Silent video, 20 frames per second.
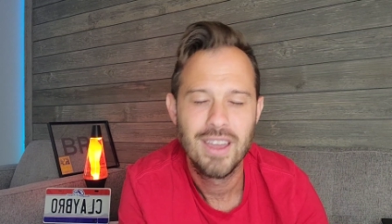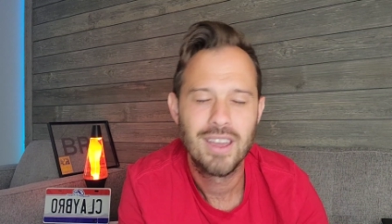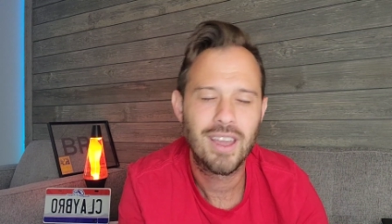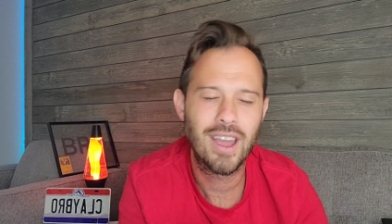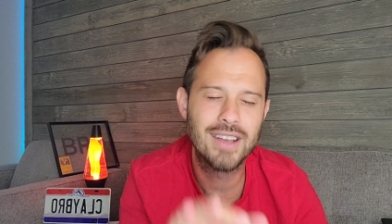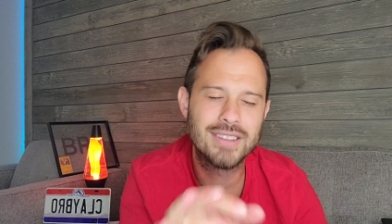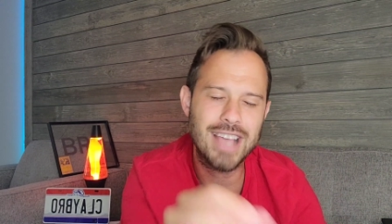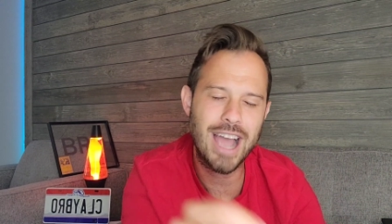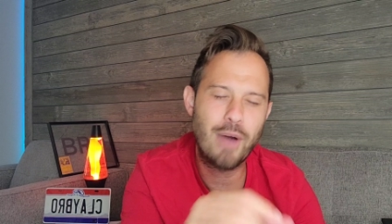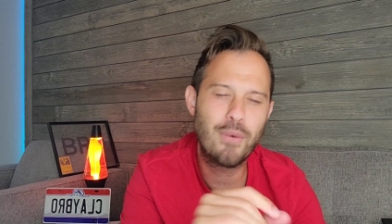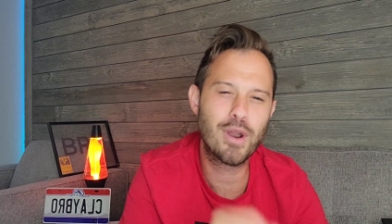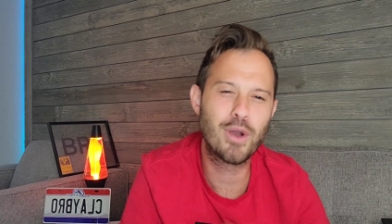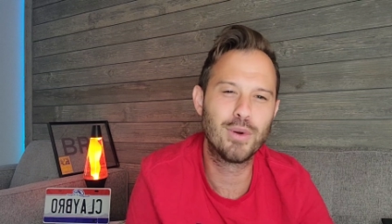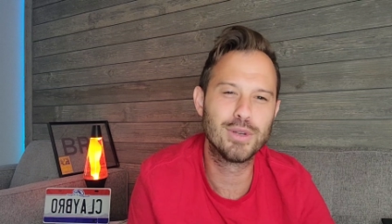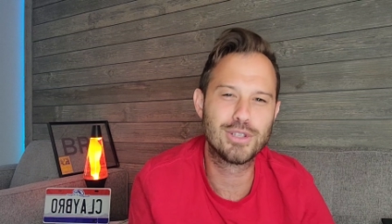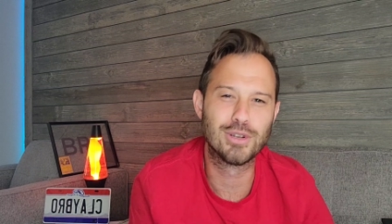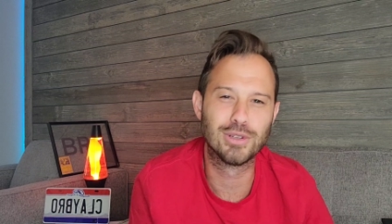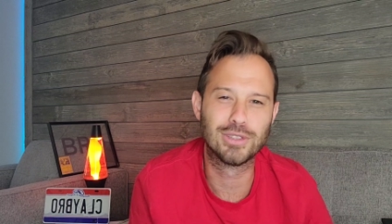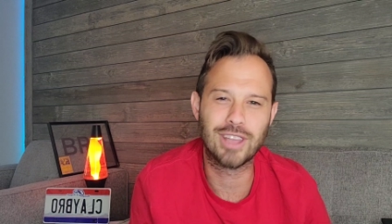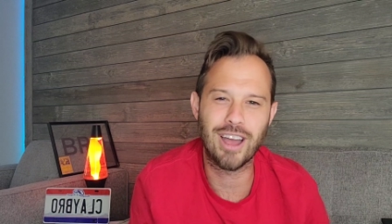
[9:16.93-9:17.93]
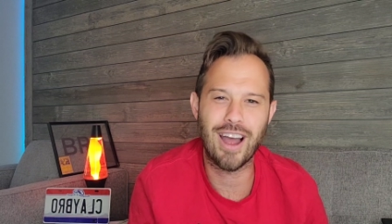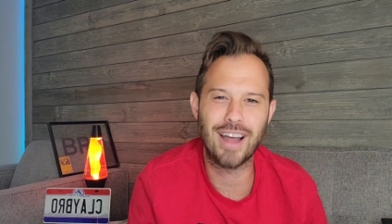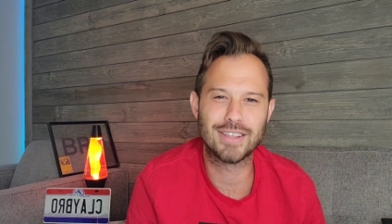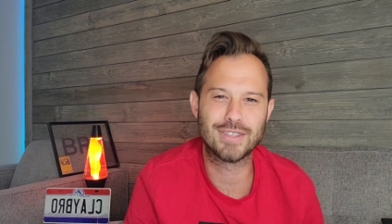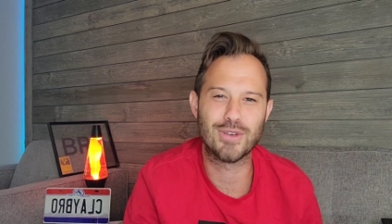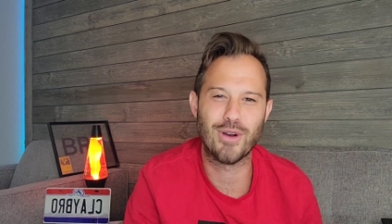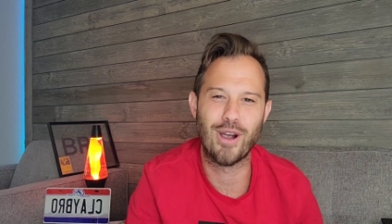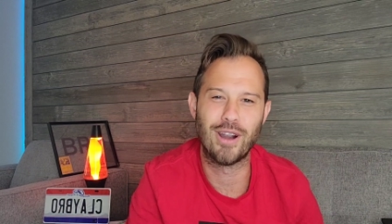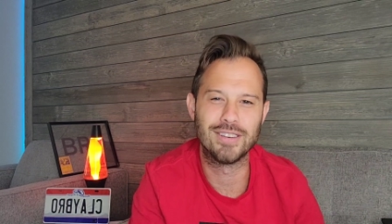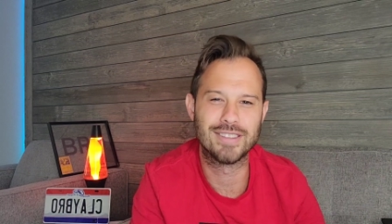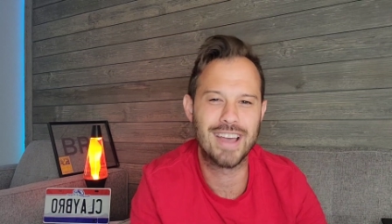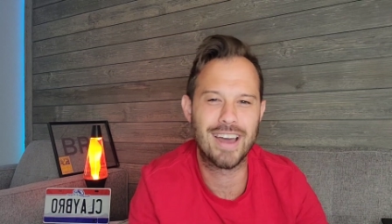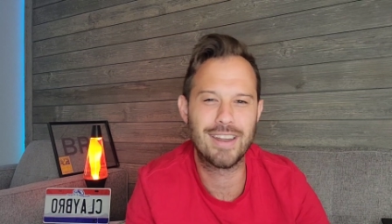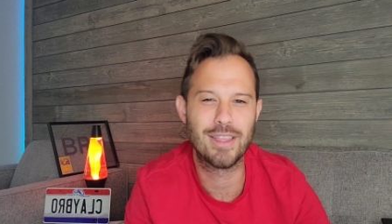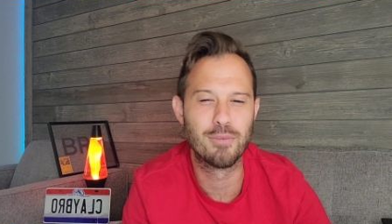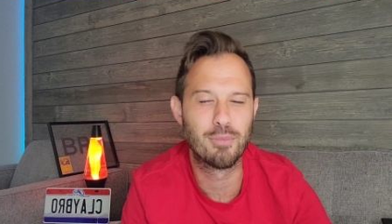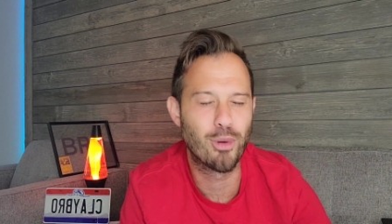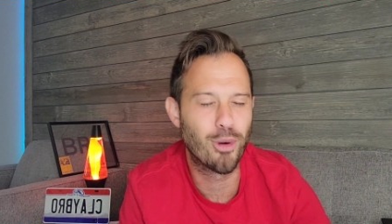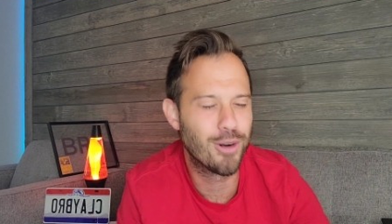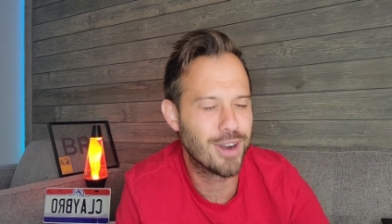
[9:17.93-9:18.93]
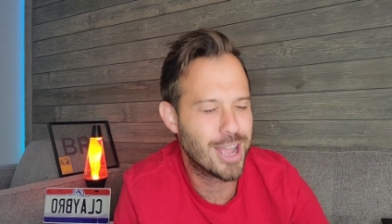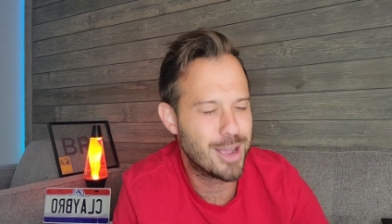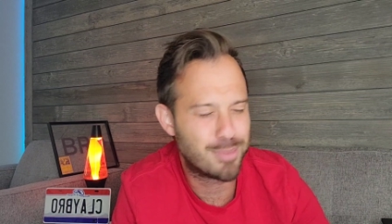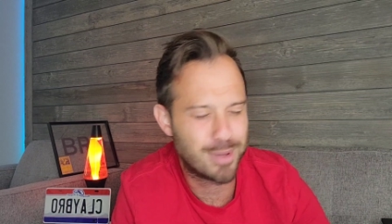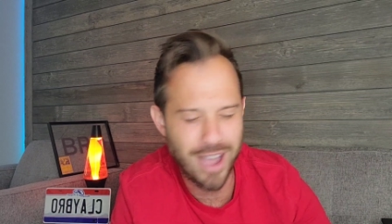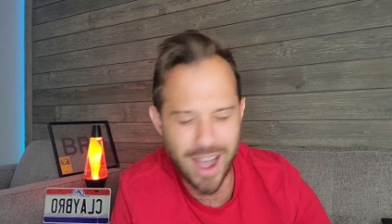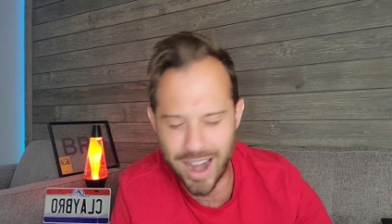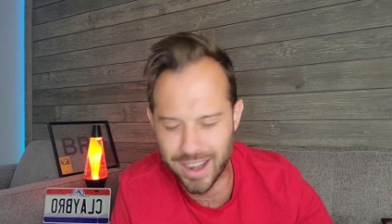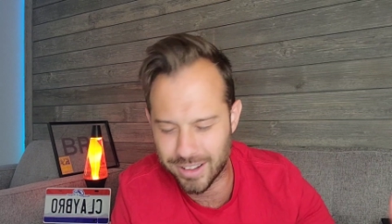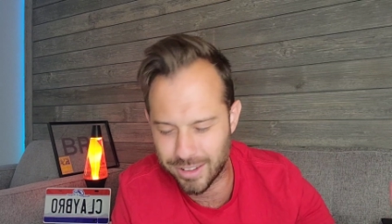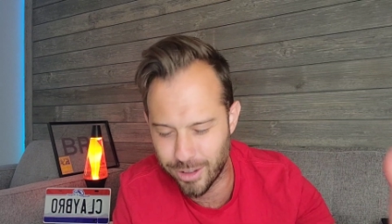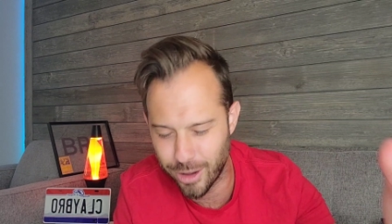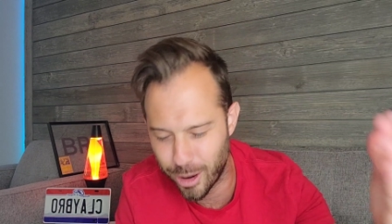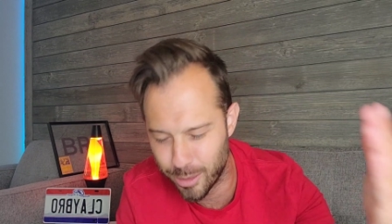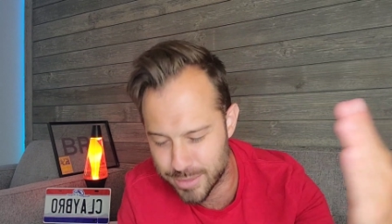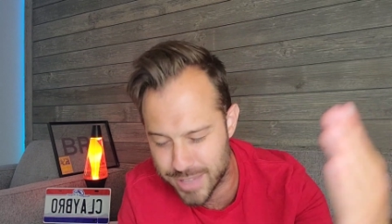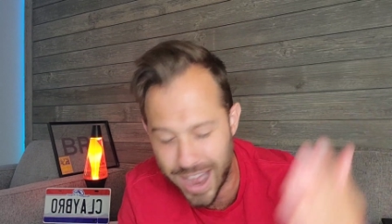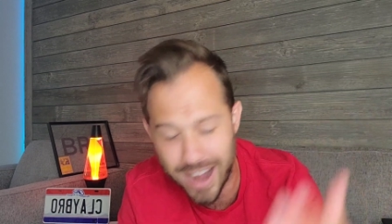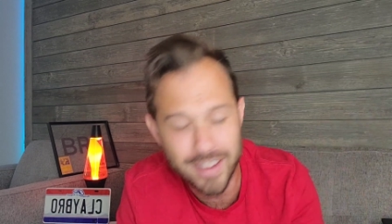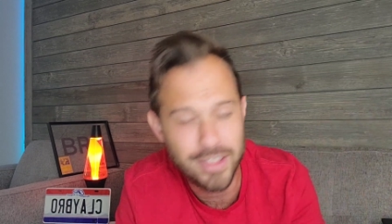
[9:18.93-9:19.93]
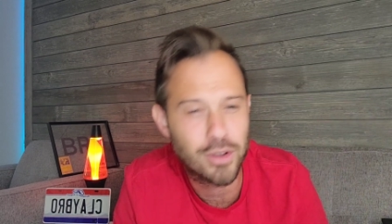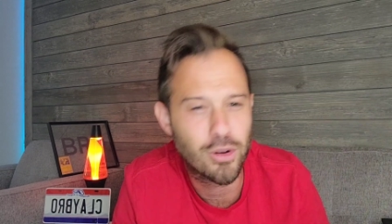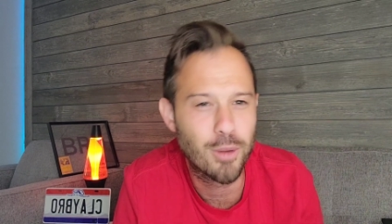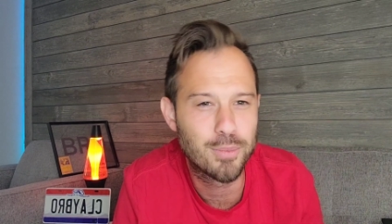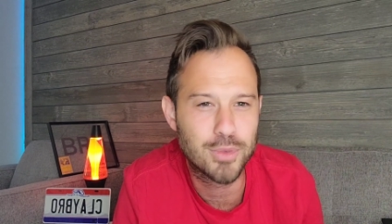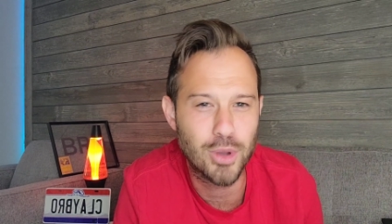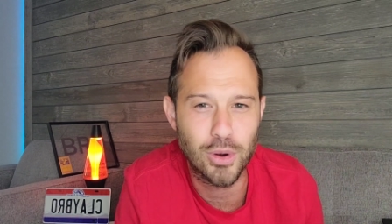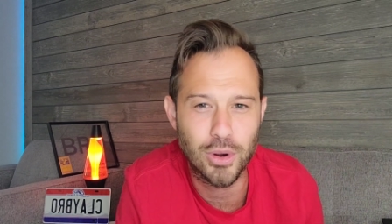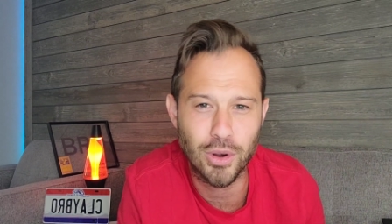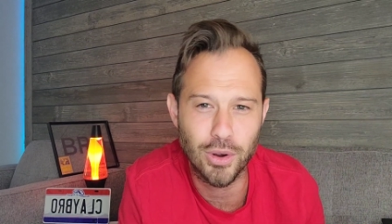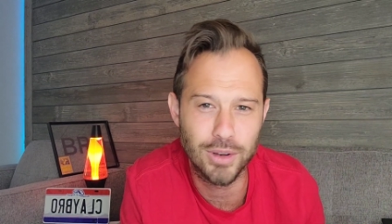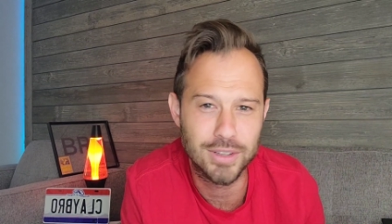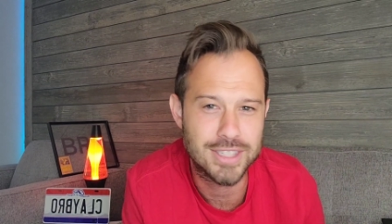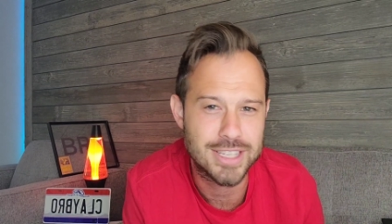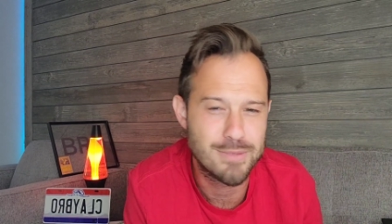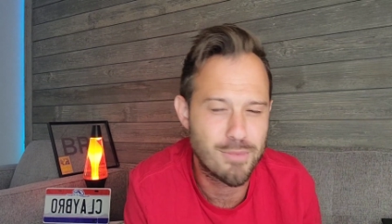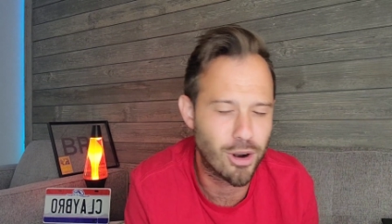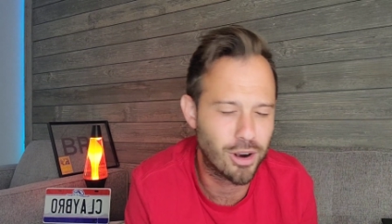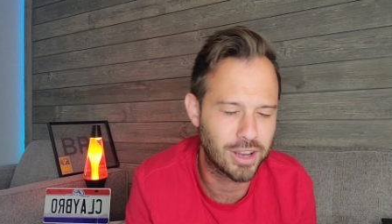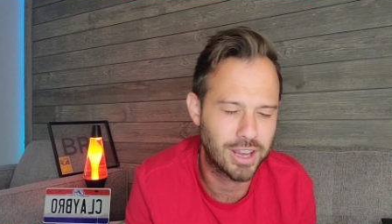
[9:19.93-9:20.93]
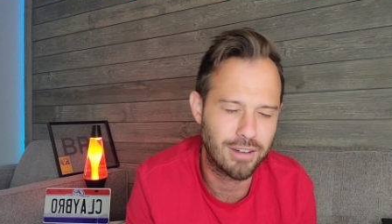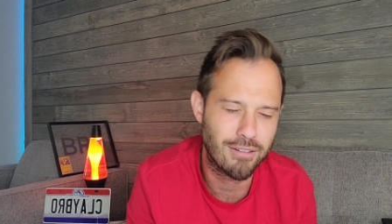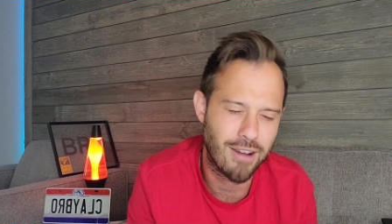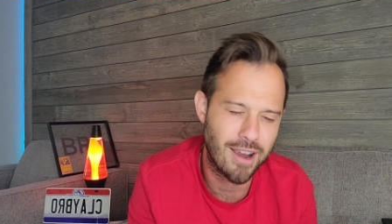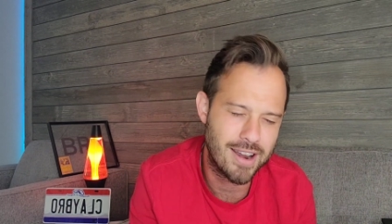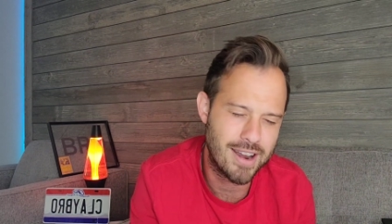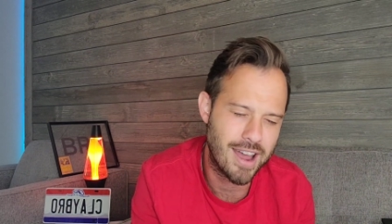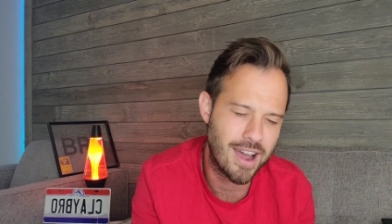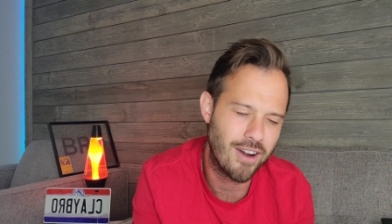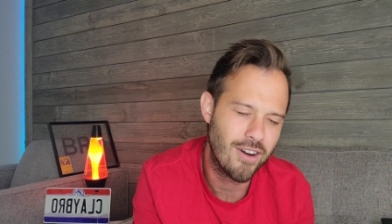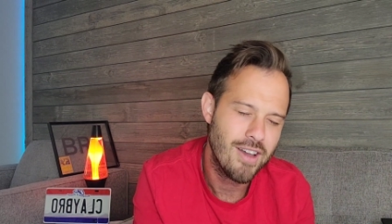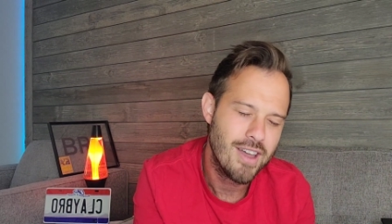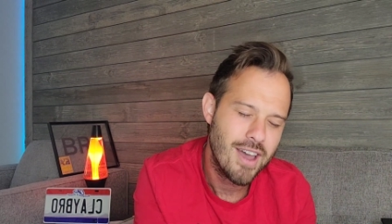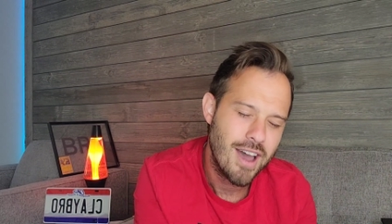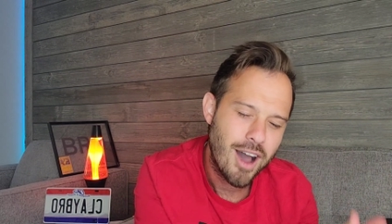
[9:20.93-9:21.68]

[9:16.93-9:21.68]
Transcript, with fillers: Guys, I want to know what your thoughts are down on the Board API Club, down in the cryptocurrency market right now,